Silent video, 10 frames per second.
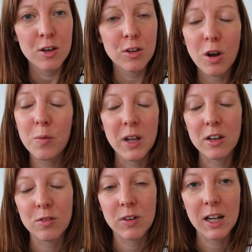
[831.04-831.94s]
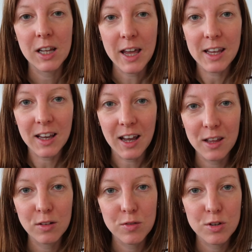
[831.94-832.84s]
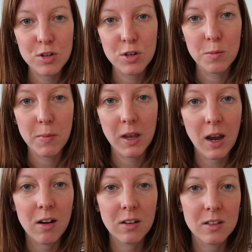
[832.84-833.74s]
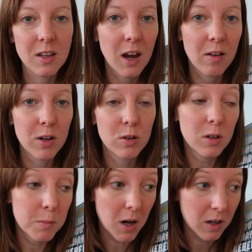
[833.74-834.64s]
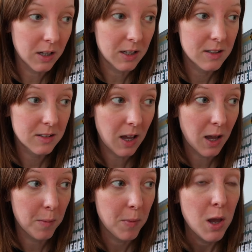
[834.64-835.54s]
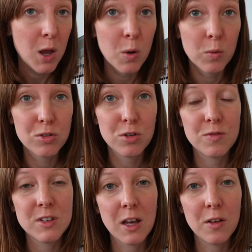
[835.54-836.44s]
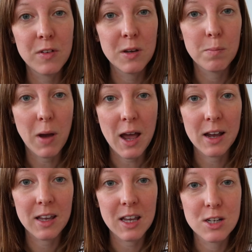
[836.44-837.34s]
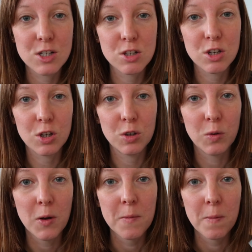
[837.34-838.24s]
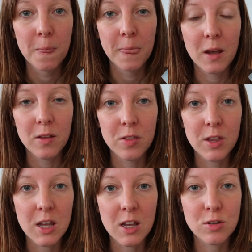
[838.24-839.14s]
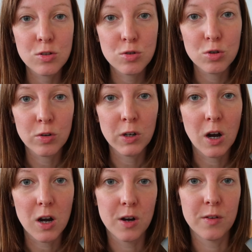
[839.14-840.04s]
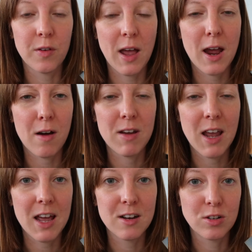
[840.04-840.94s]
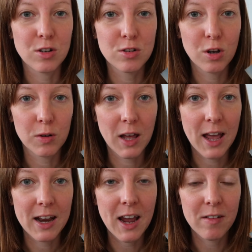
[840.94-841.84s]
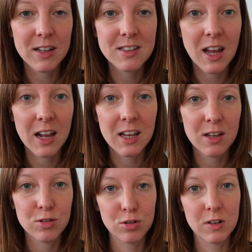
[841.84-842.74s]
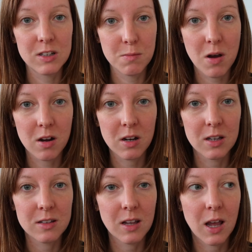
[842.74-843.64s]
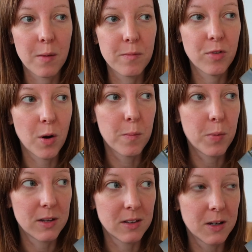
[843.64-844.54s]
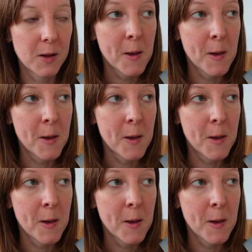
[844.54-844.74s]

don't really like either of the two main characters, Harry or Marcus. We're sort of delving back into the story of Harry and Nola, and Harry's telling his story to Marcus from prison.